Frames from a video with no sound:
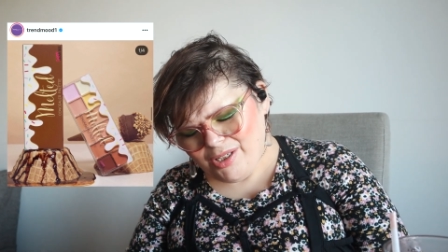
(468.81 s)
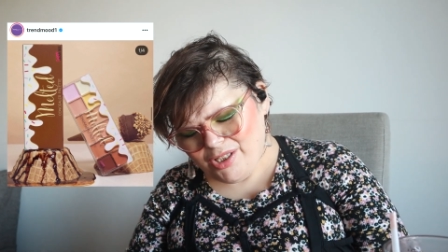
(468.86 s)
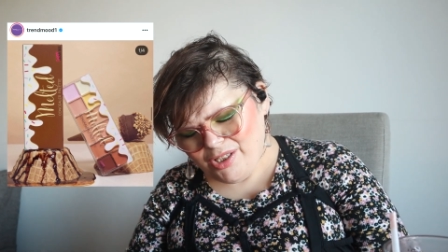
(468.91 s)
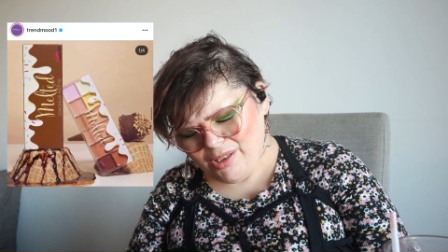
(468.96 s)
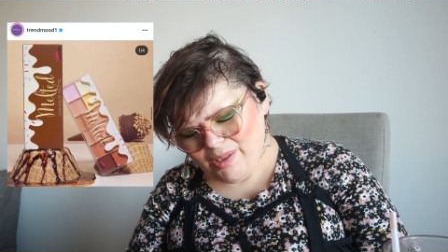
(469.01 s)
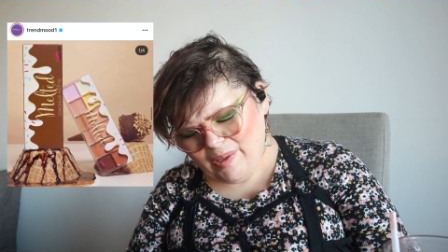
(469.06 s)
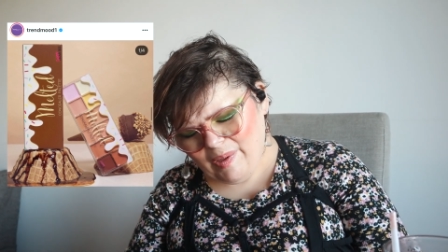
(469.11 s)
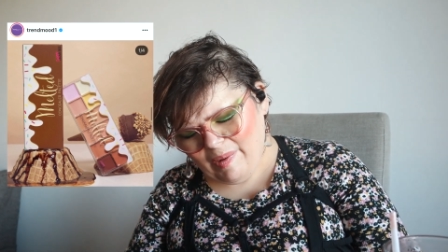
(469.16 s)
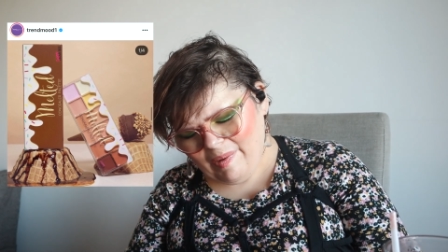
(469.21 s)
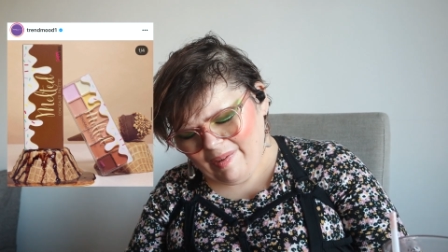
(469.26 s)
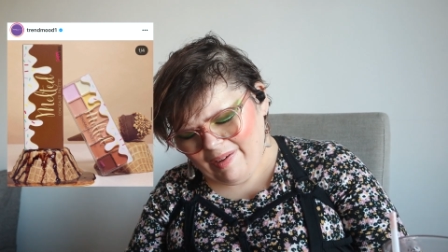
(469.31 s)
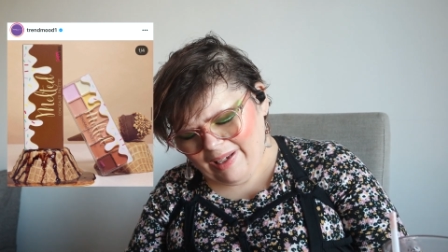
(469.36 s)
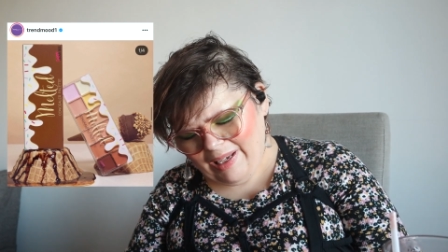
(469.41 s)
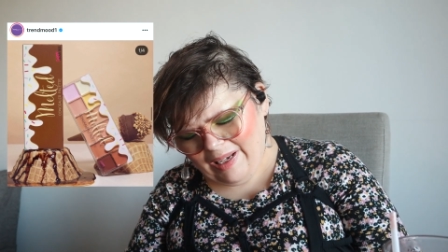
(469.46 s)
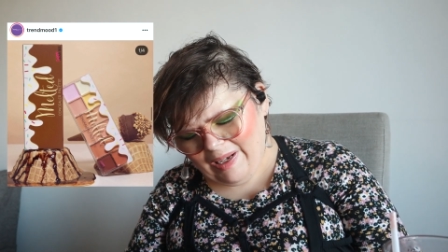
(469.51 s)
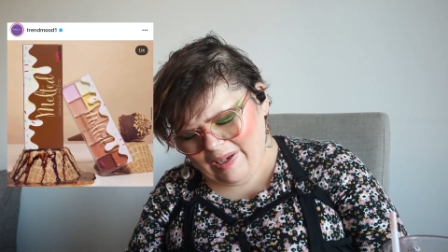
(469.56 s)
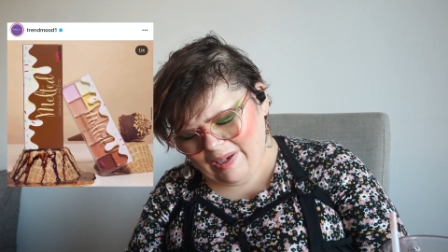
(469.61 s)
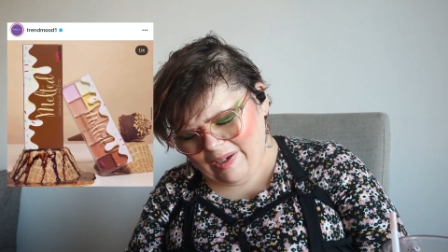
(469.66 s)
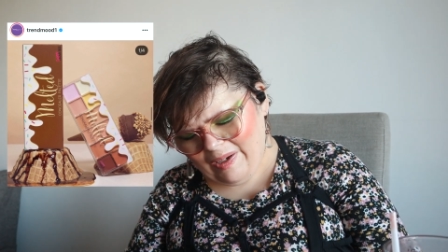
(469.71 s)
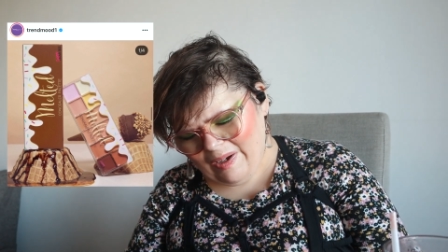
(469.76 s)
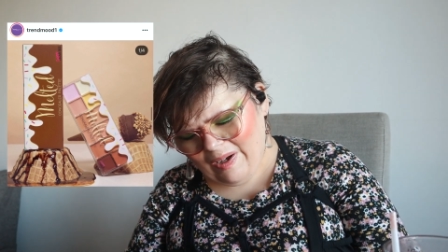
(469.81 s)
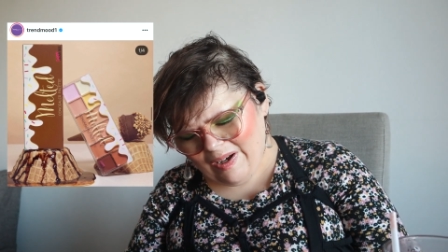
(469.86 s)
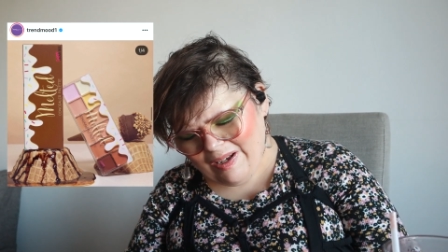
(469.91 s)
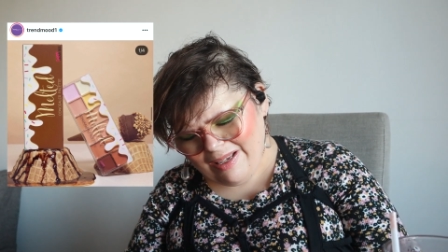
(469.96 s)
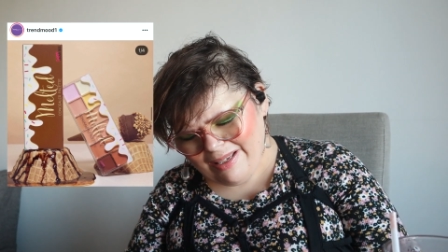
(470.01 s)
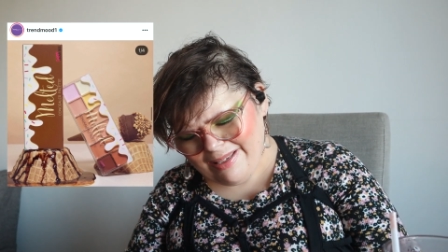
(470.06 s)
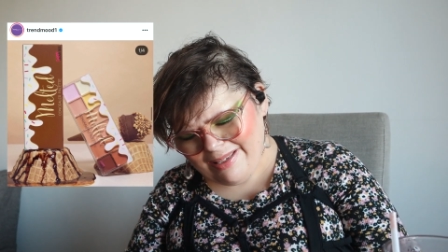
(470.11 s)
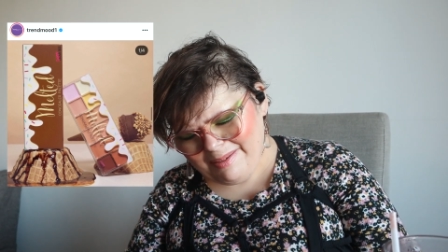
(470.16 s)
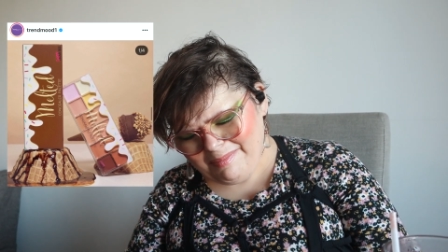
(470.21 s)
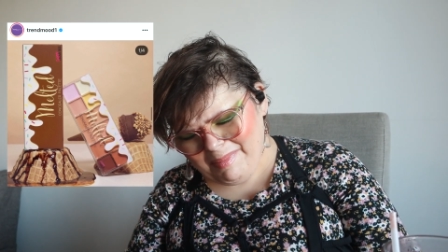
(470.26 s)
Sugary
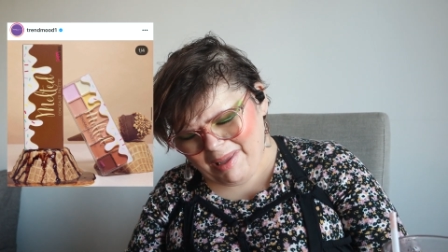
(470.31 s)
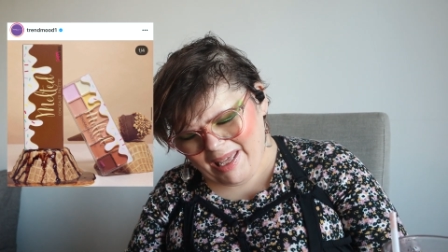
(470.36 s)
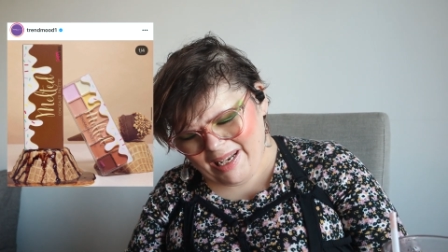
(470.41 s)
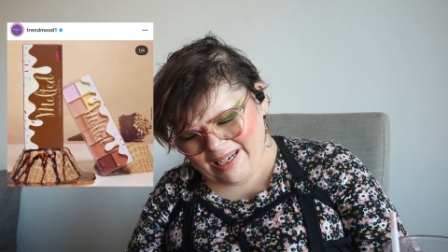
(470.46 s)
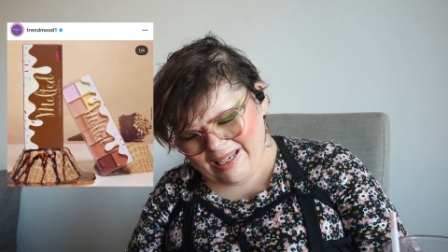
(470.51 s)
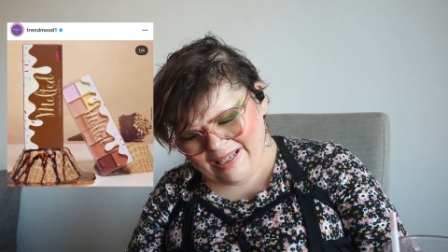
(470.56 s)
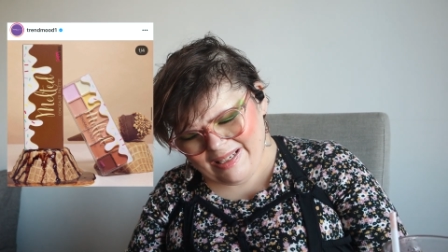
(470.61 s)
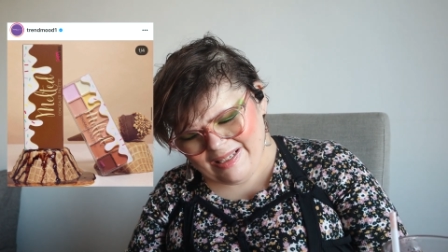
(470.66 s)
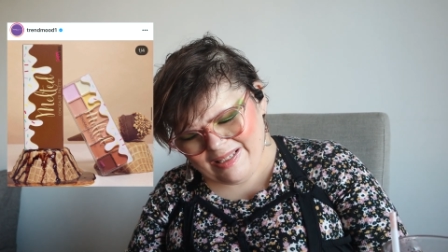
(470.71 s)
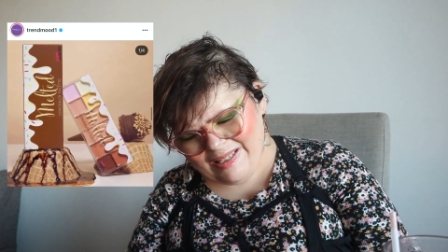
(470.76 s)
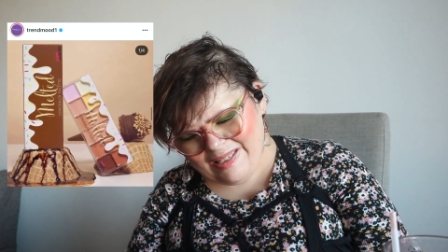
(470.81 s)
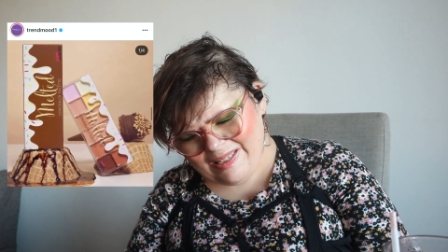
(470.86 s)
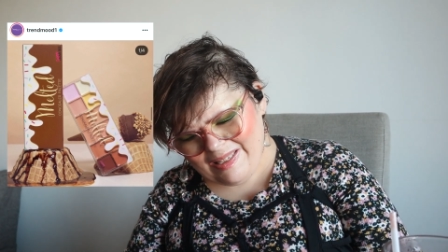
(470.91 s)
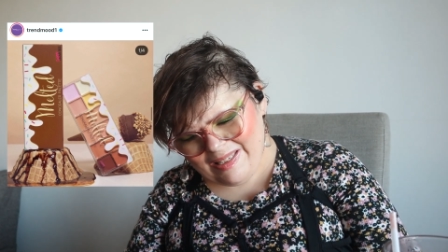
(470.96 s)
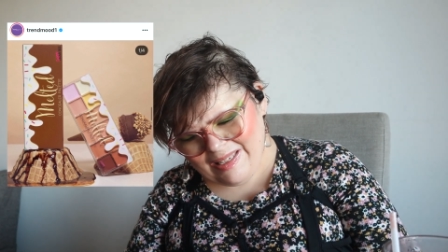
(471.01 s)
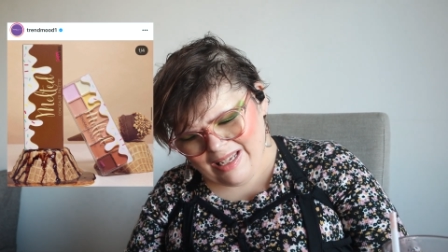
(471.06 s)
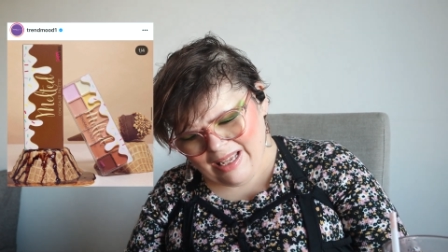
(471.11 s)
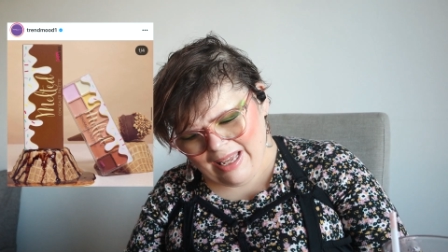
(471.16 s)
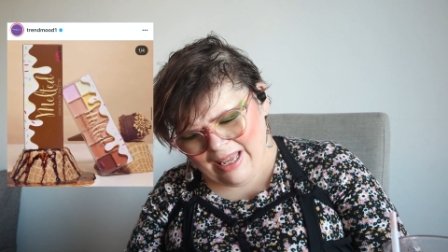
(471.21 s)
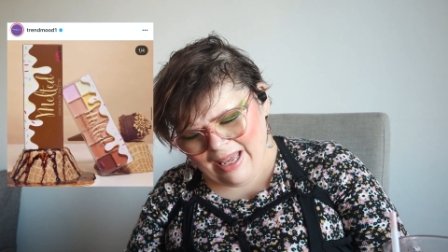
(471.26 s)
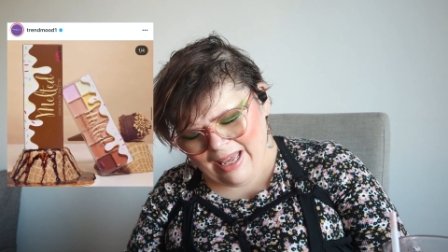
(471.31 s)
Cosmetics,